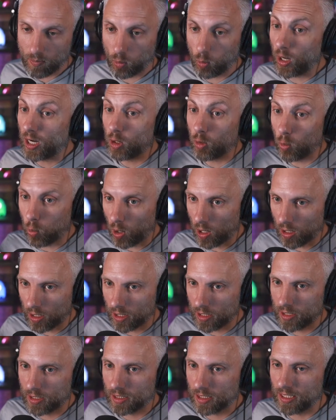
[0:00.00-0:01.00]
you
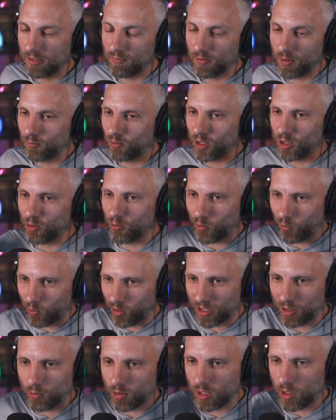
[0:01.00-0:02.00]
work, even when you were
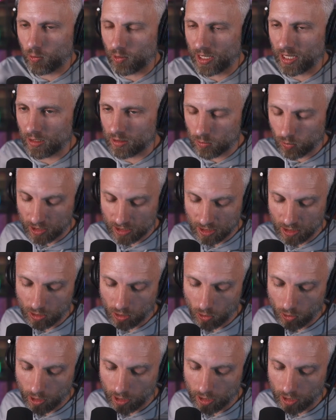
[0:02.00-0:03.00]
working when no one else was in New
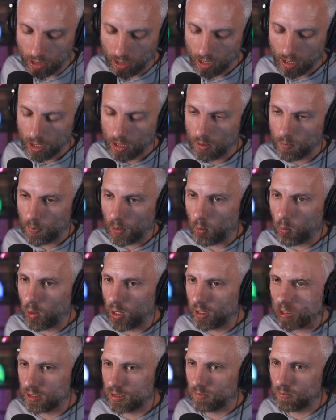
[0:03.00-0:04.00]
York. But what
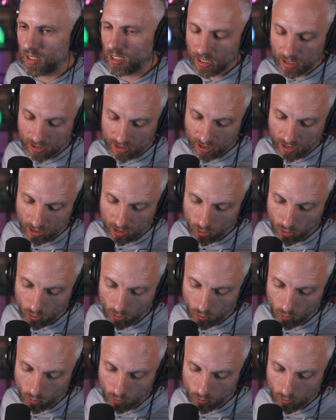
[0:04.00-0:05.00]
are some things that
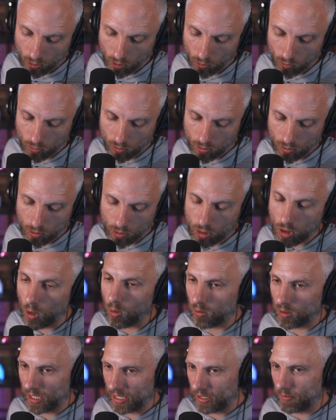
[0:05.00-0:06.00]
you
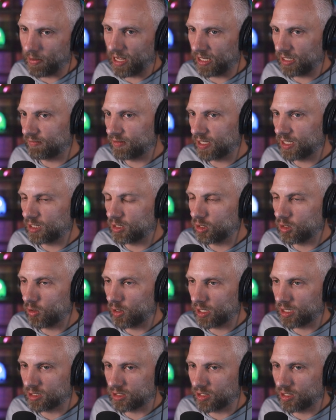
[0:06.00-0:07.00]
don't like about living in New
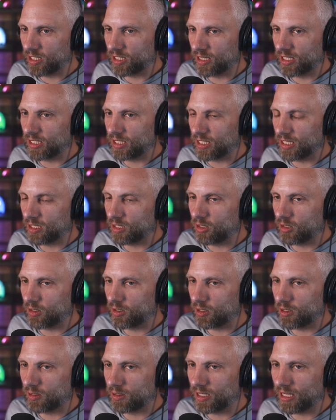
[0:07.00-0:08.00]
York? Is there anything that
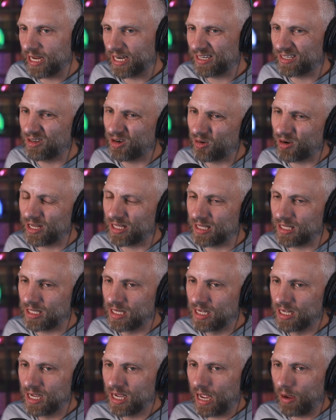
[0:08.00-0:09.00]
you're like, you know what,
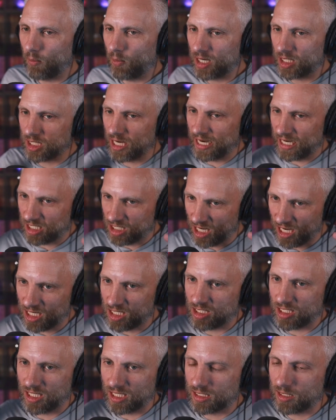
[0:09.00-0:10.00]
I wish I could
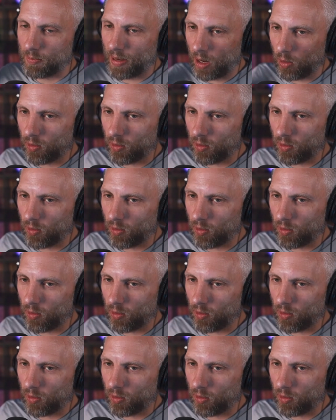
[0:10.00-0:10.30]
change this about where